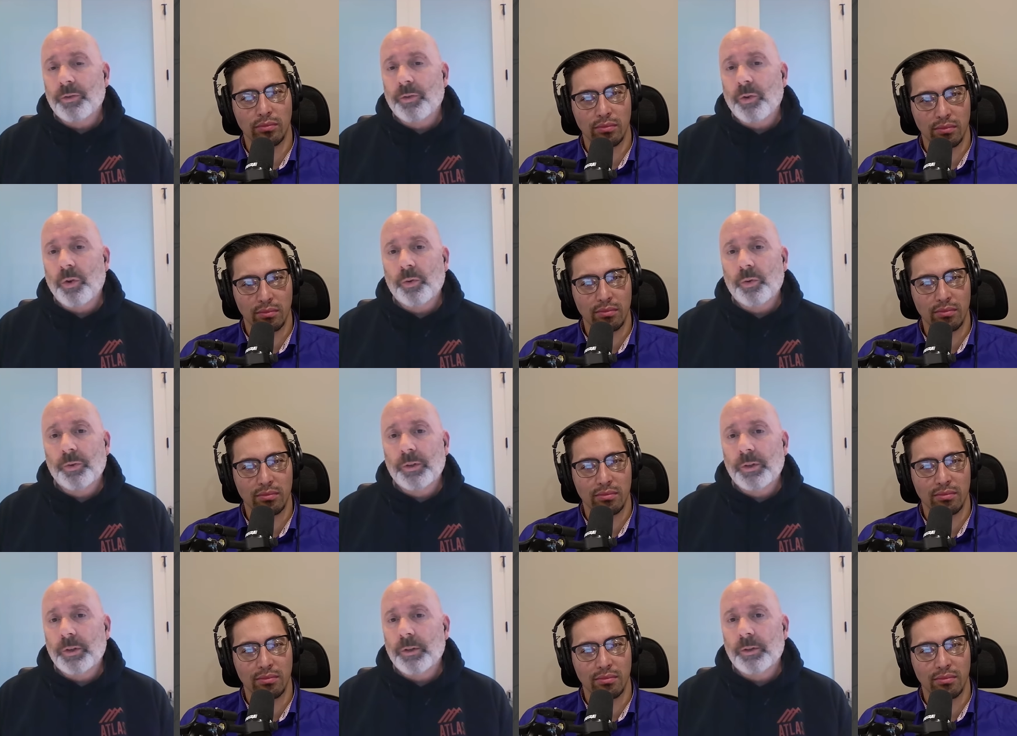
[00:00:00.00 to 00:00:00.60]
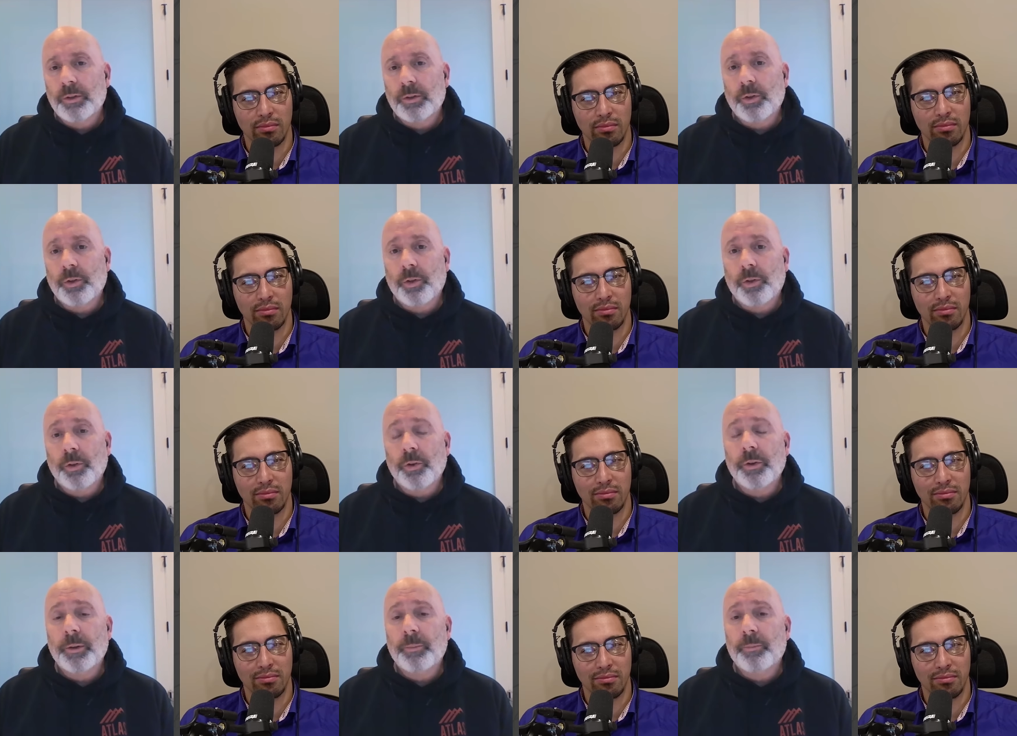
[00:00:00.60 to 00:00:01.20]
Speaker 1: growth to to
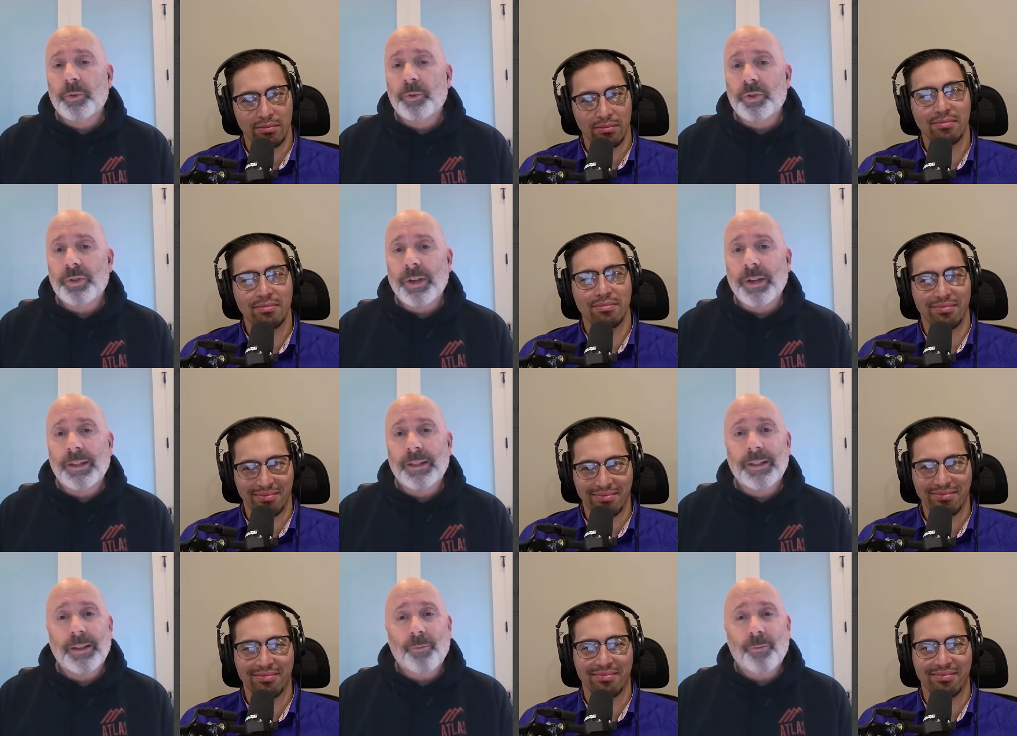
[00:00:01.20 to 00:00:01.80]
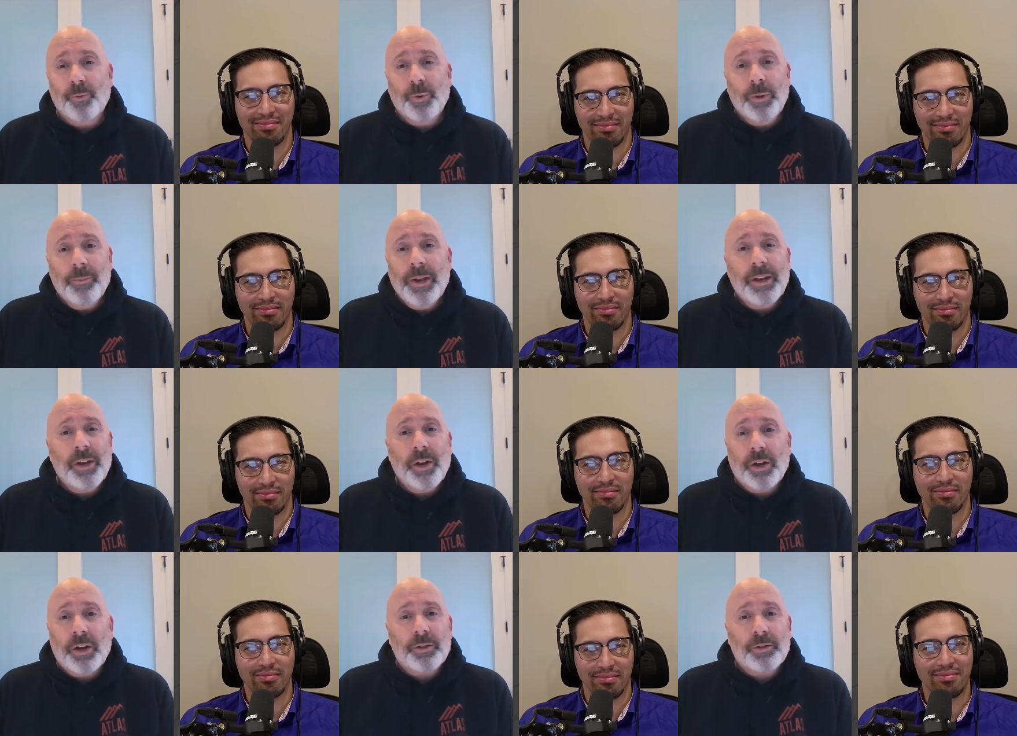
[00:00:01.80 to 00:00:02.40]
thirty percent, we
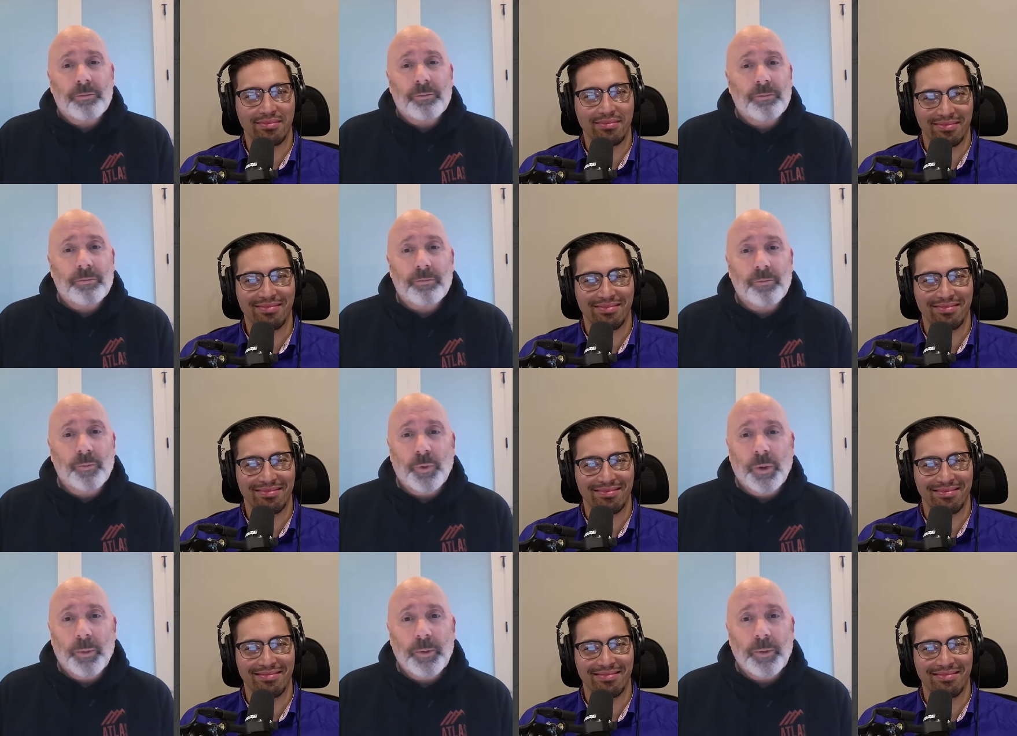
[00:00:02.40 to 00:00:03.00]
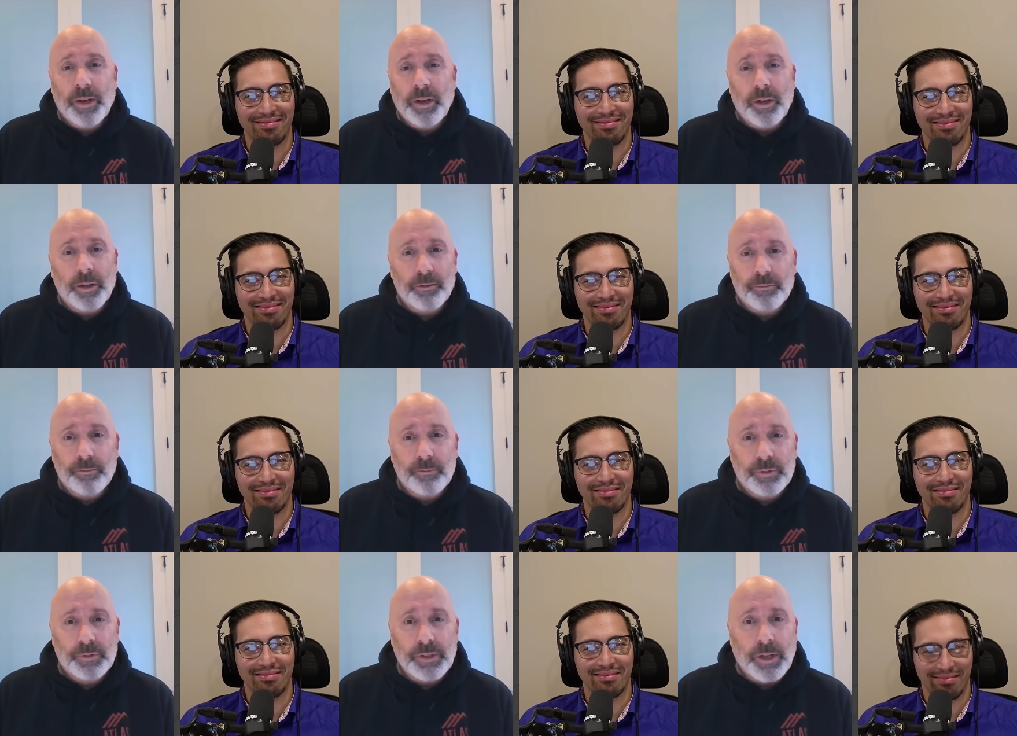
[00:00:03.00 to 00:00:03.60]
may not we may
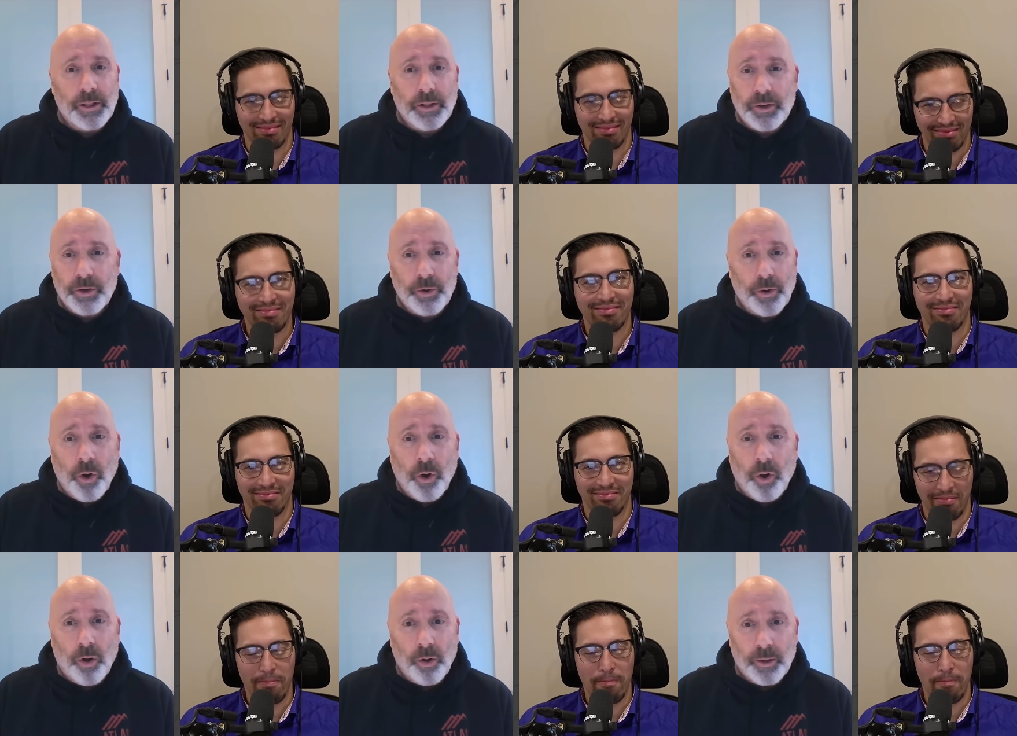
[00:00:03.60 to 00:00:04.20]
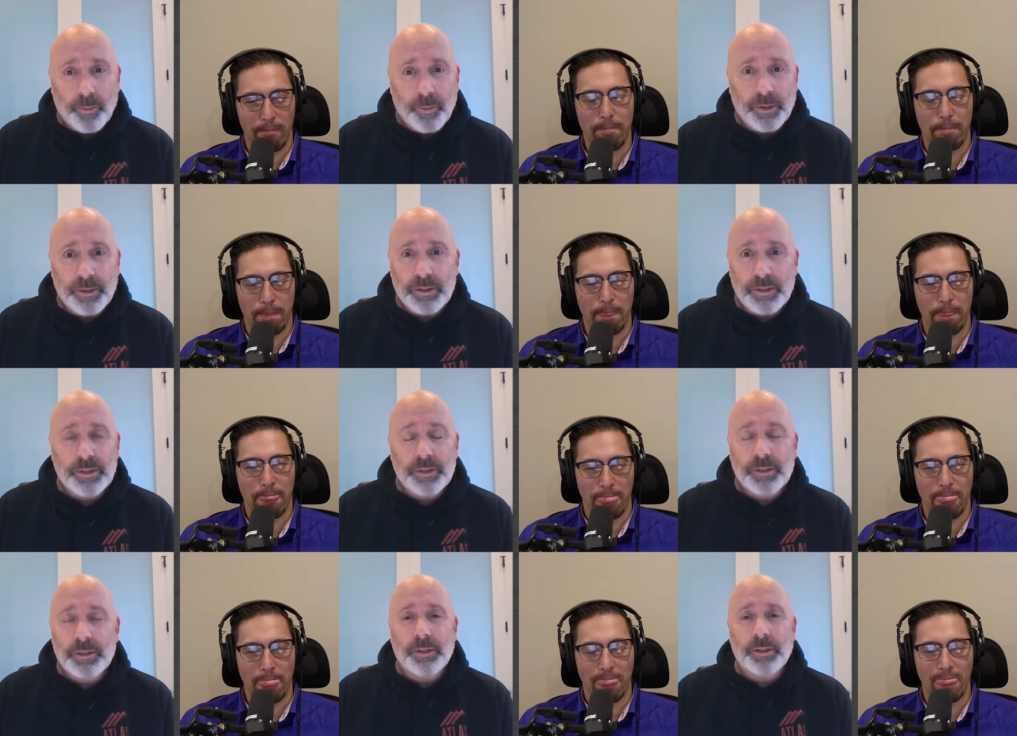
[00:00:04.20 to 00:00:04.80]
not sell it at all. It
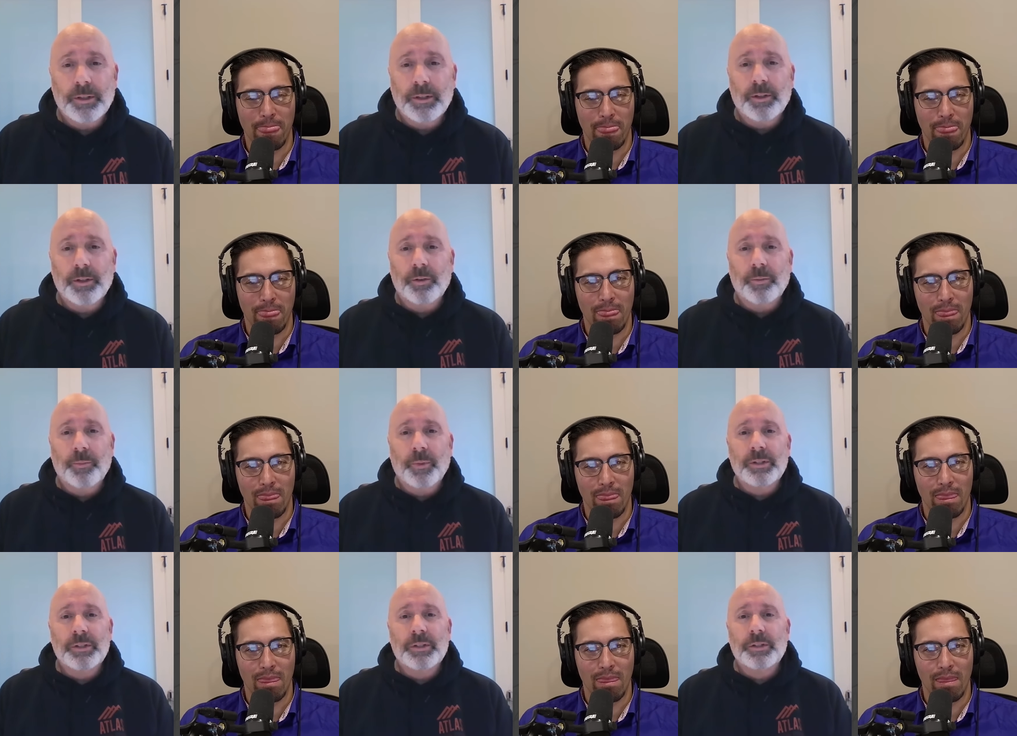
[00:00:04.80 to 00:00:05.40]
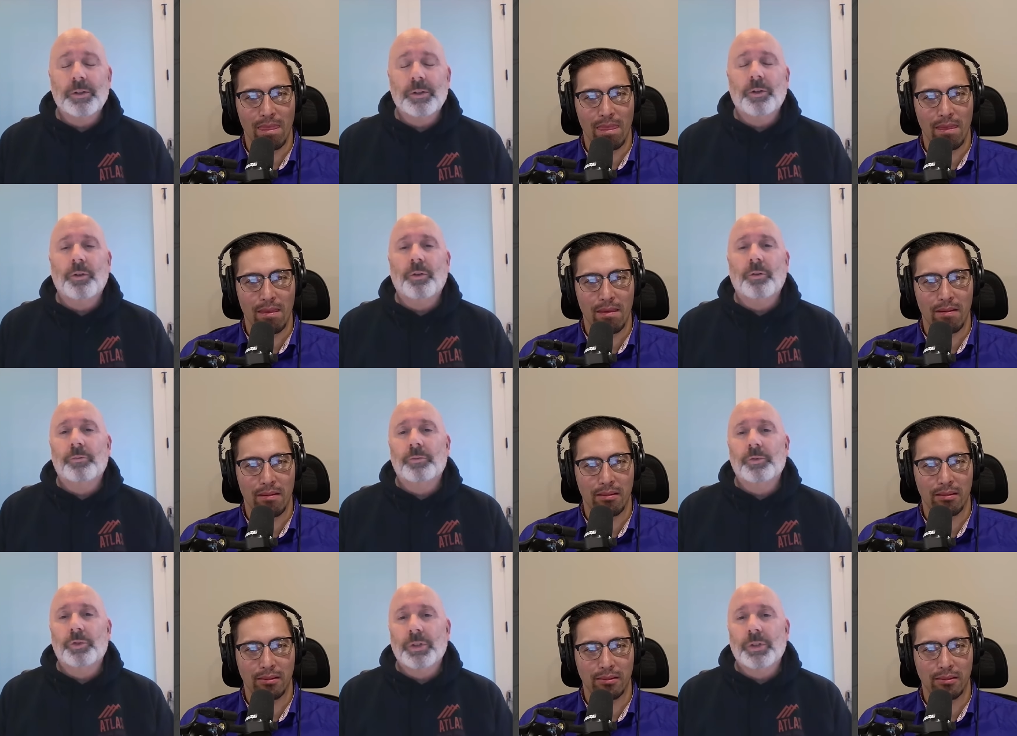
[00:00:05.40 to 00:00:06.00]
might you know might
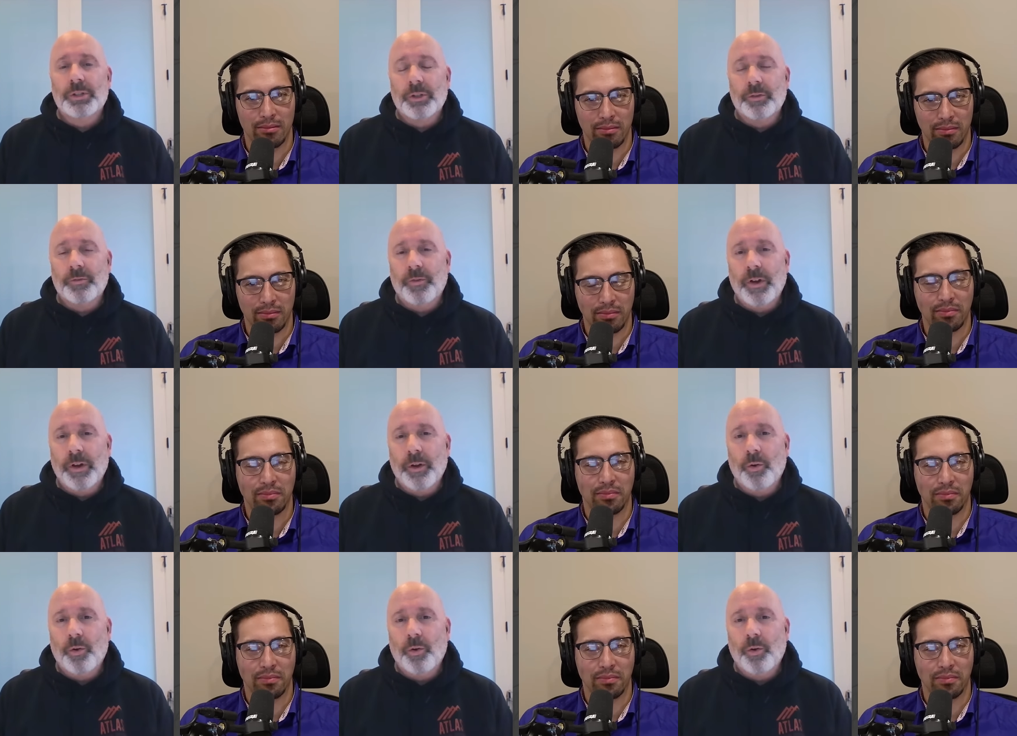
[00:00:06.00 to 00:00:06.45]
still justify